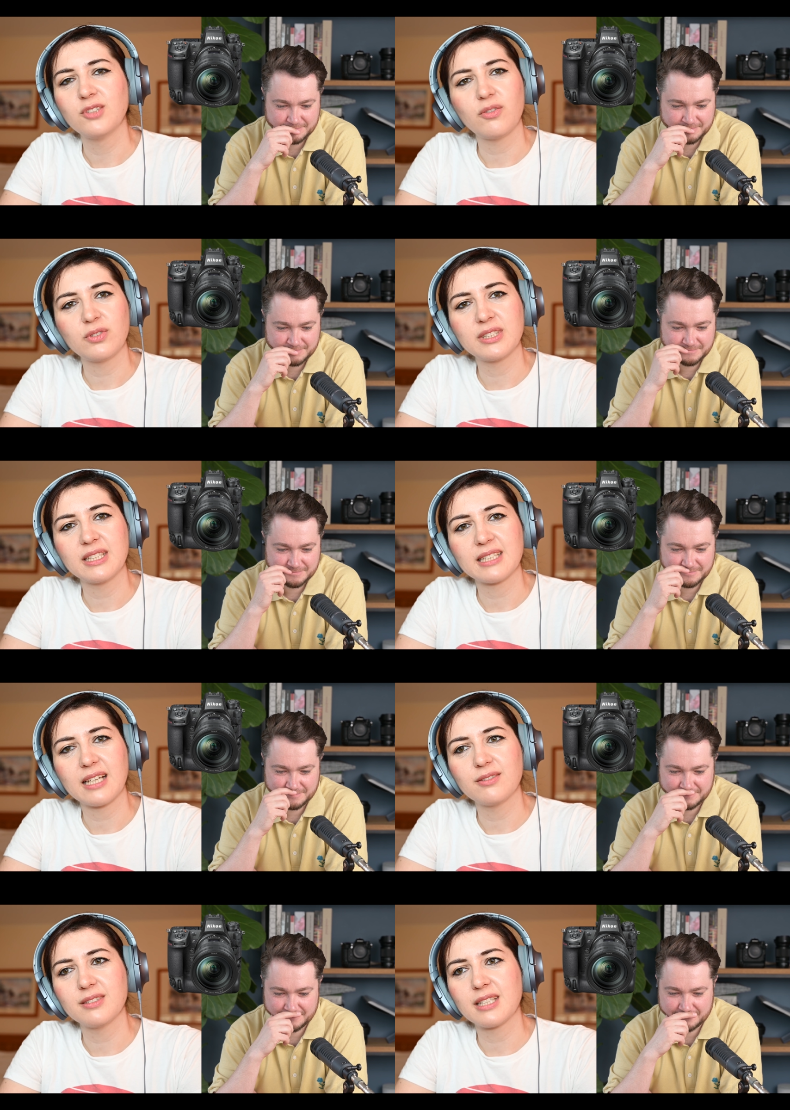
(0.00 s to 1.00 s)
Speaker 1: novelty
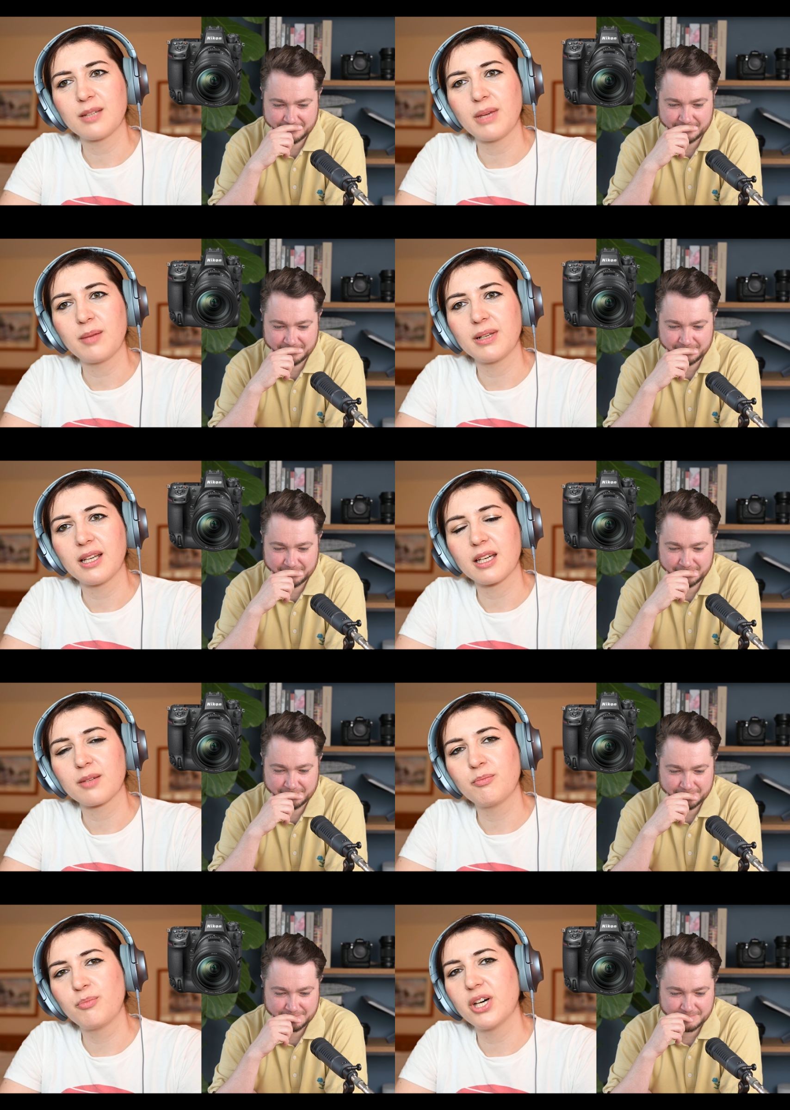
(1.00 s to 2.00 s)
sounds, then maybe like
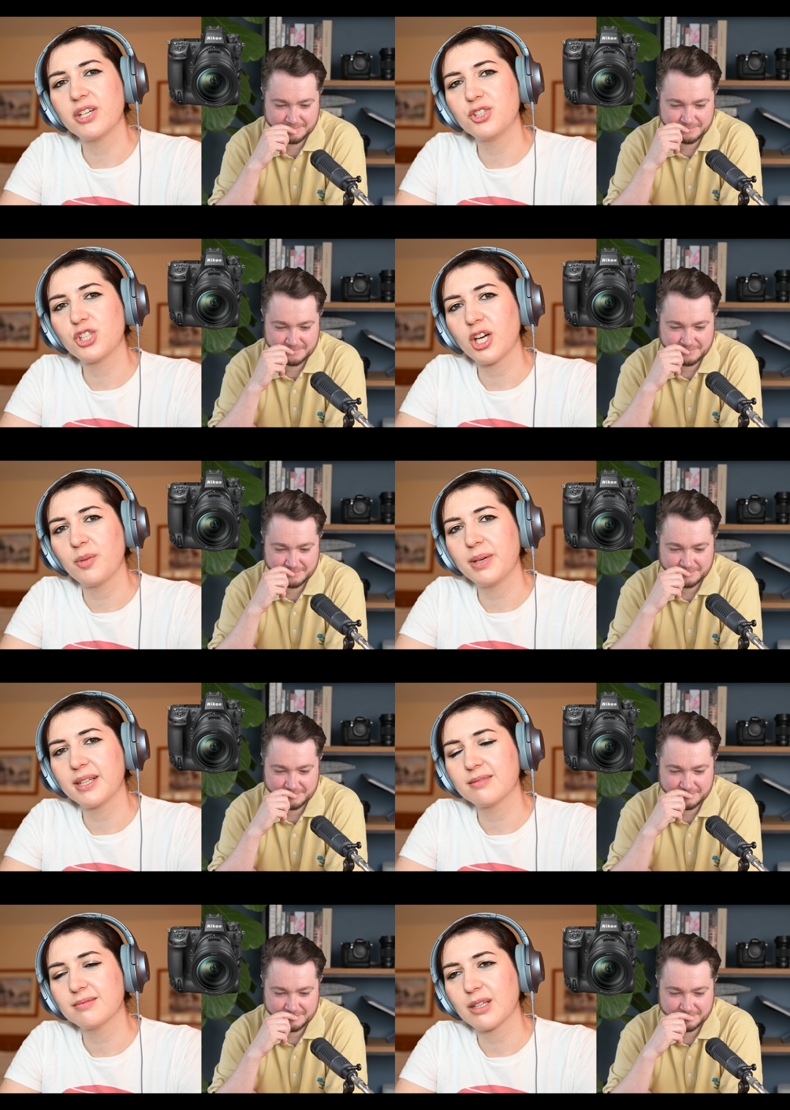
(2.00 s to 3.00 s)
bird
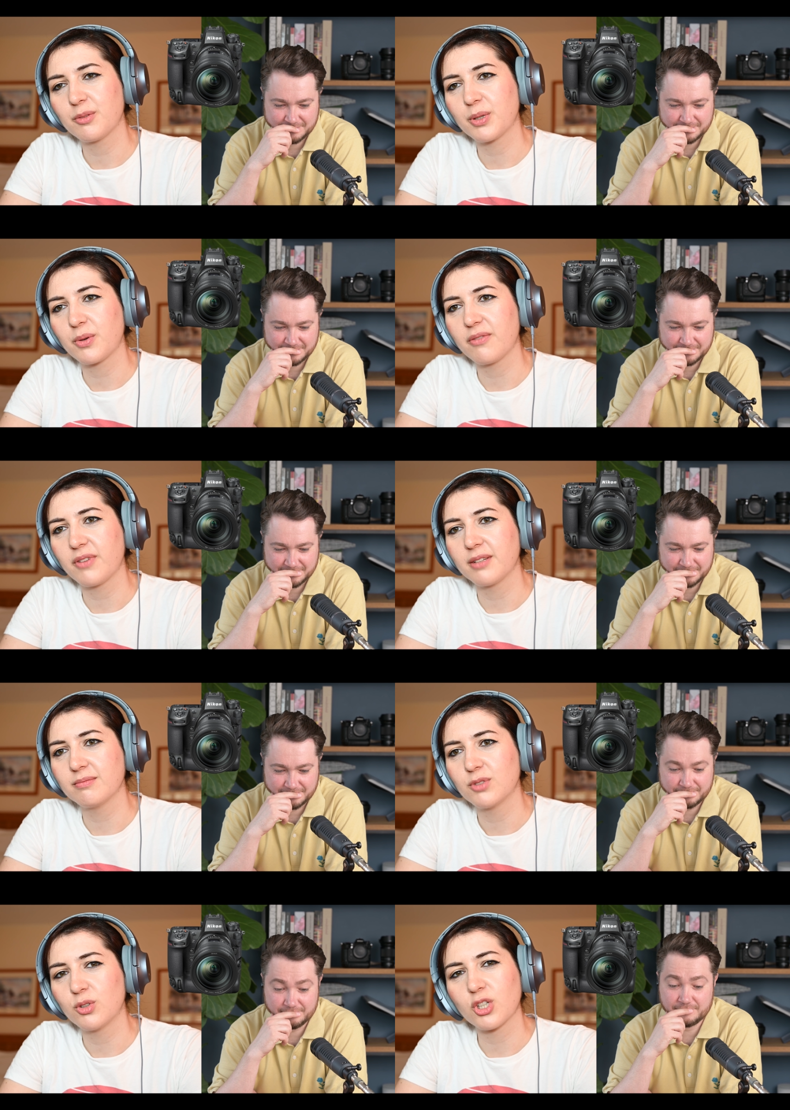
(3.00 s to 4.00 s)
chirping. That would be quite fun,
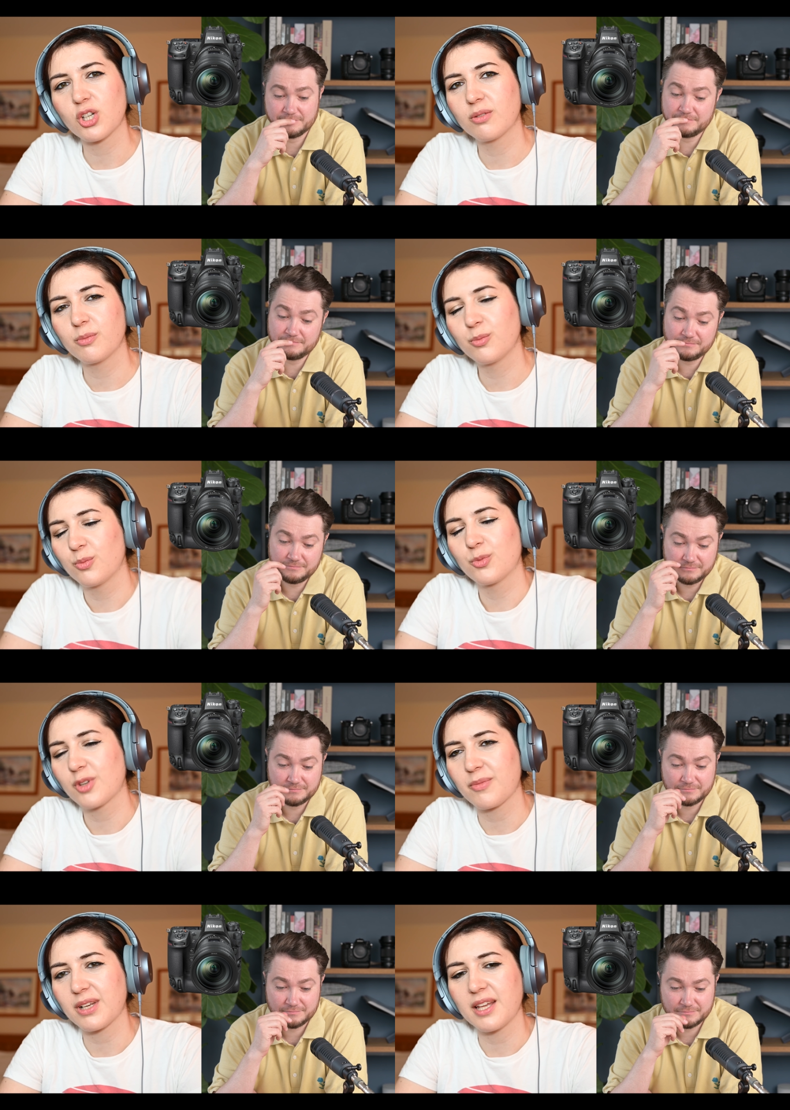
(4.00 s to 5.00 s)
or mm.
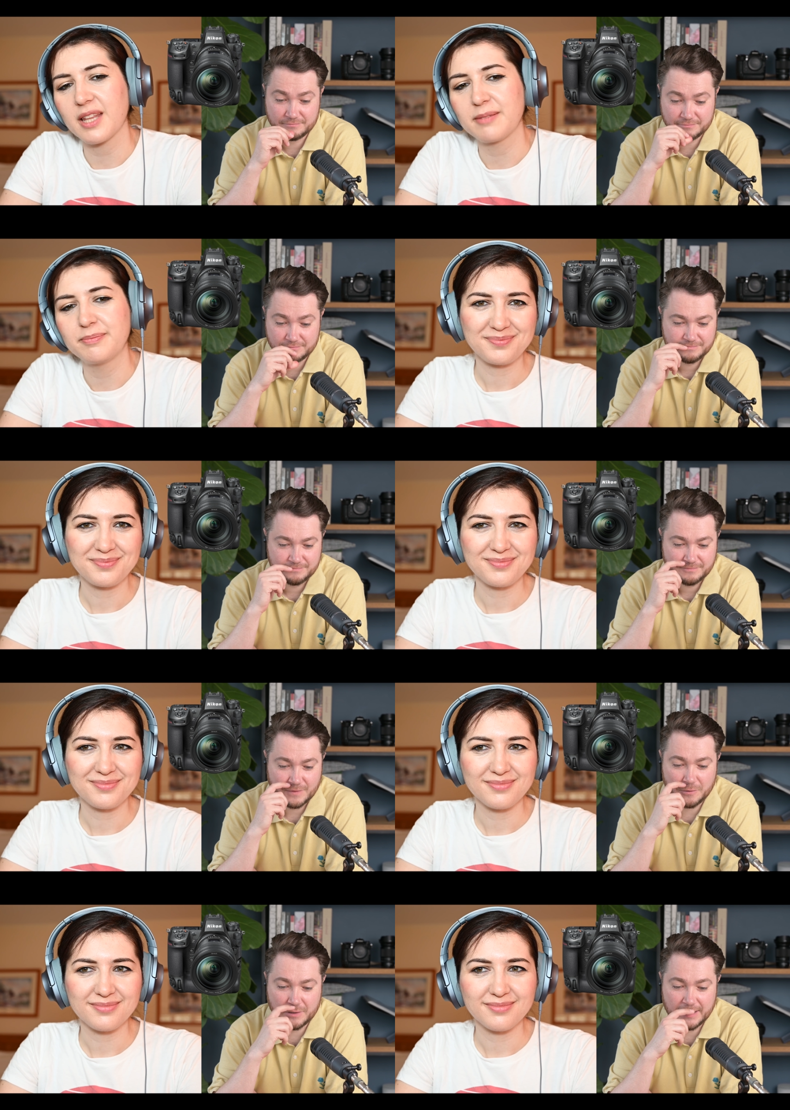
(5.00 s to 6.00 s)
something like that.
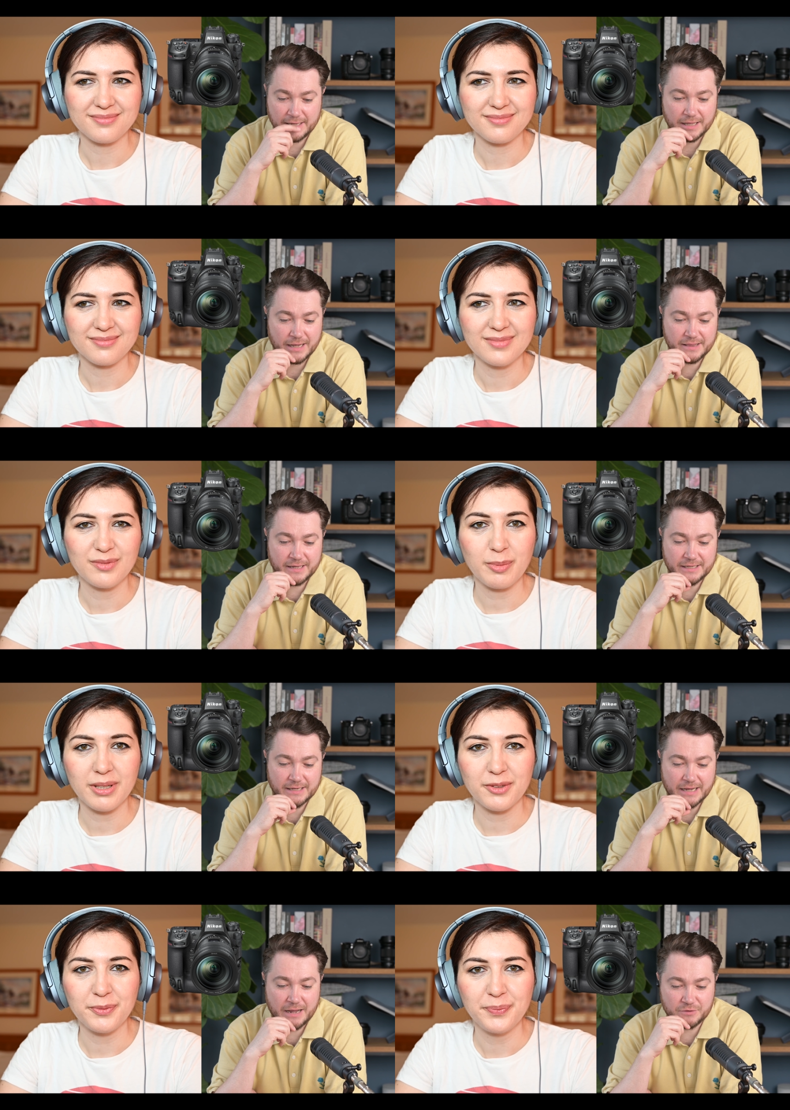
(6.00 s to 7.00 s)
Speaker 2: Okay, I think
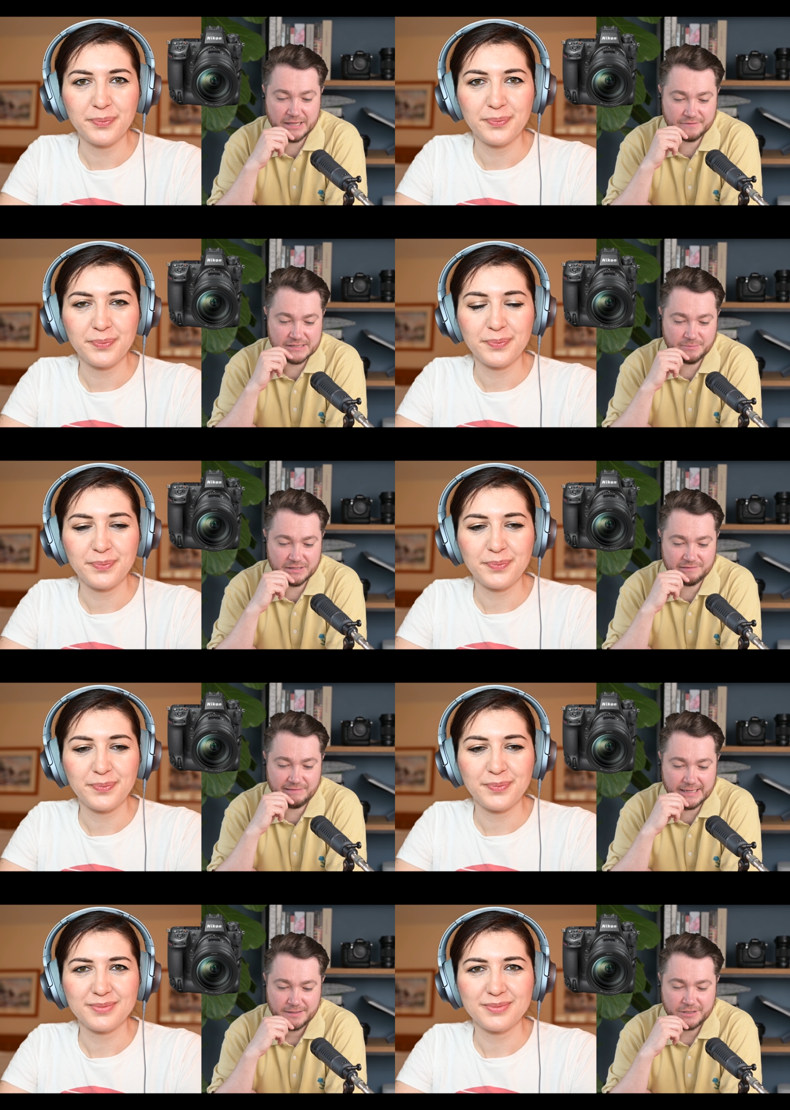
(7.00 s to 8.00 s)
yeah, I would have something
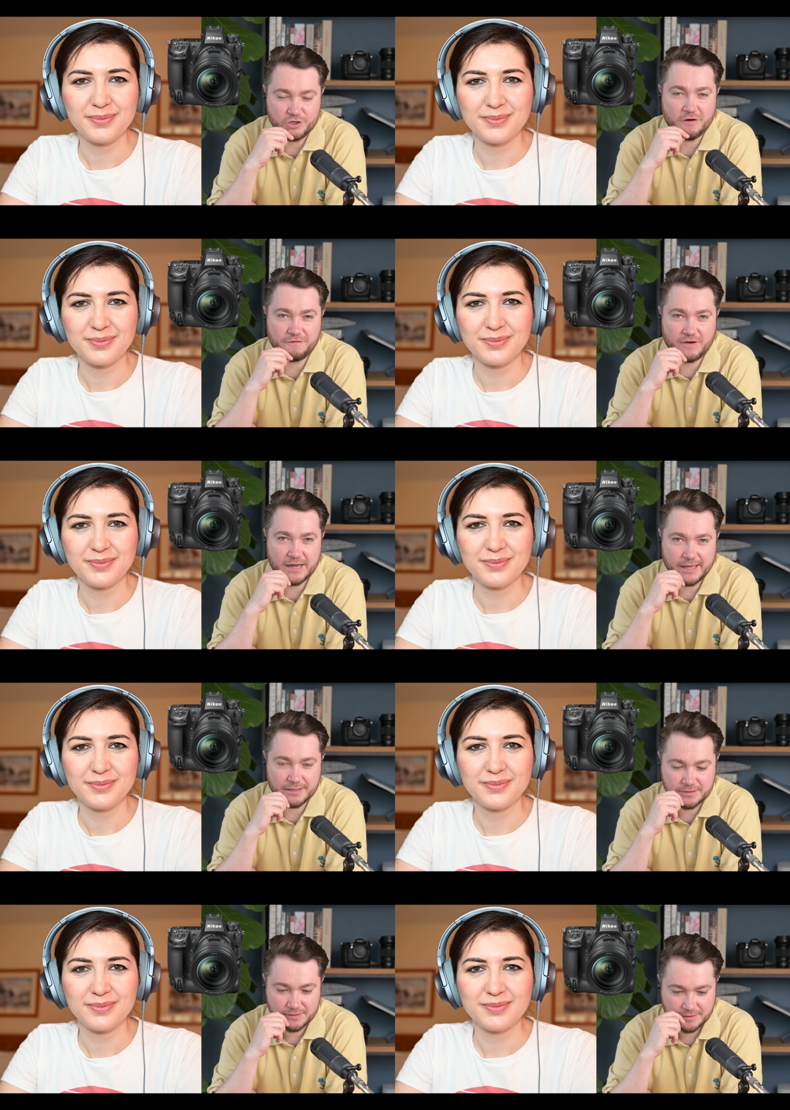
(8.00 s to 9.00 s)
like "You're
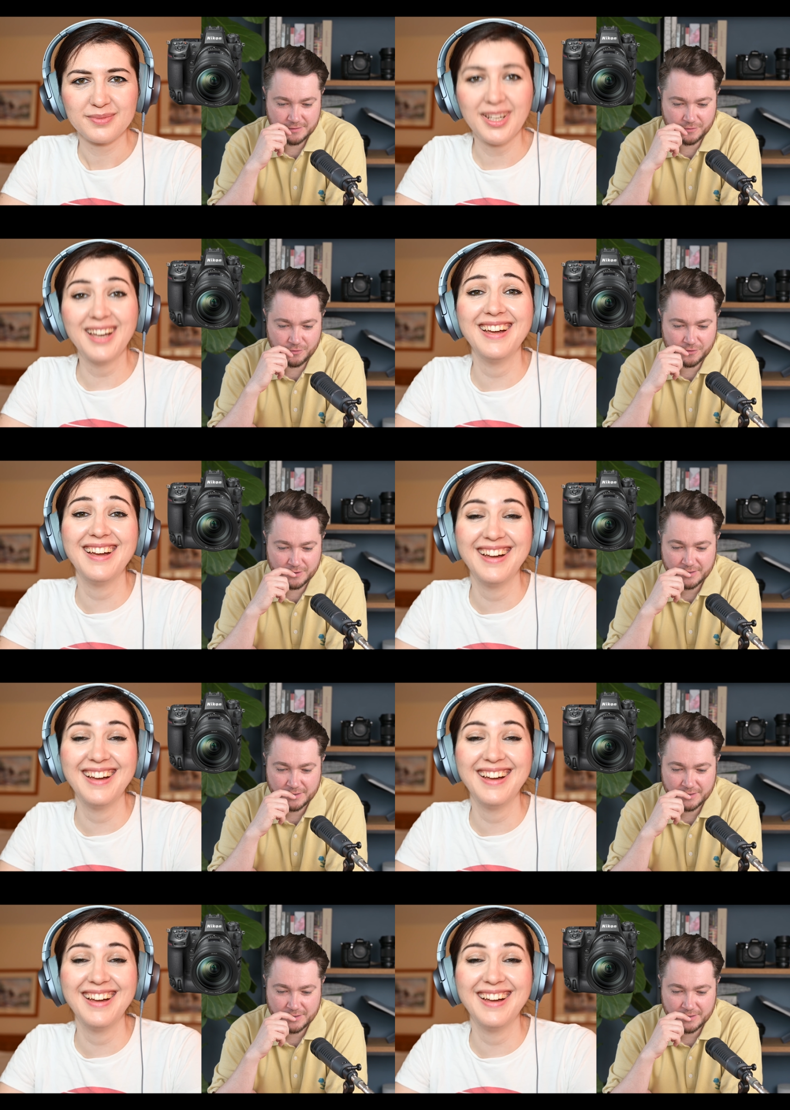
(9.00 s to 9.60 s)
fired" or